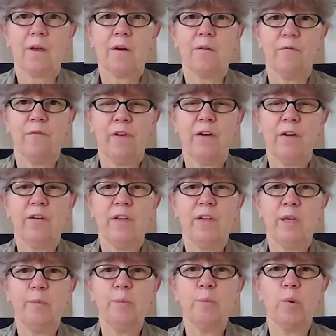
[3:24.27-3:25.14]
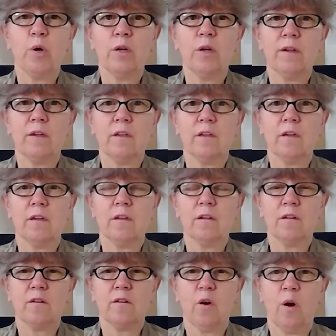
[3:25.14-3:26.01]
Very
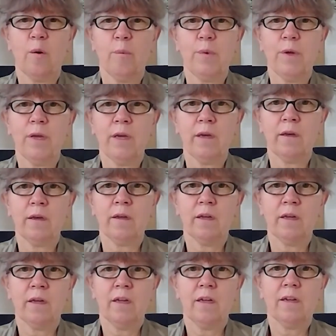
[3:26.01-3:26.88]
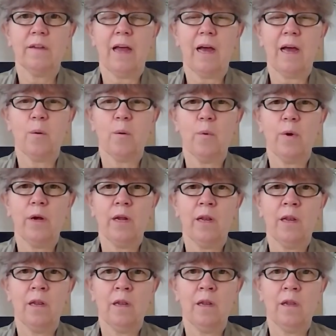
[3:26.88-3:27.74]
important topic that
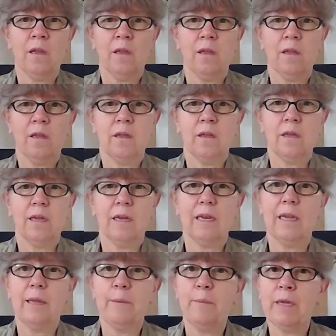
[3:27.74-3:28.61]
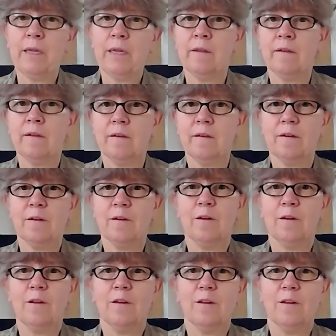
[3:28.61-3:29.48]
will limit
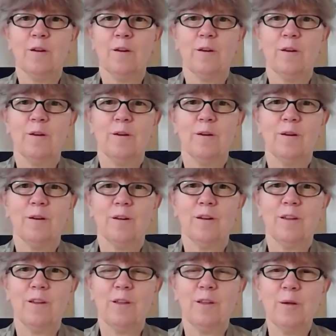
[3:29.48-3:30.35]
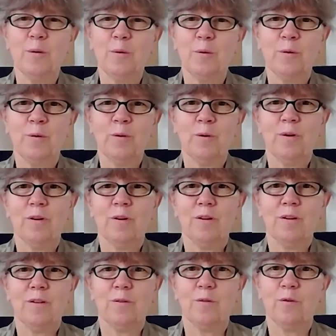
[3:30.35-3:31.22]
you
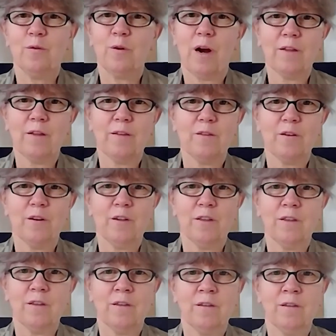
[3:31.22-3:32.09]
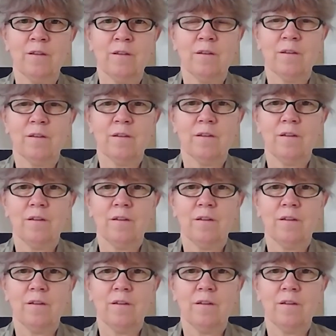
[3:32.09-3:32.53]
to a certain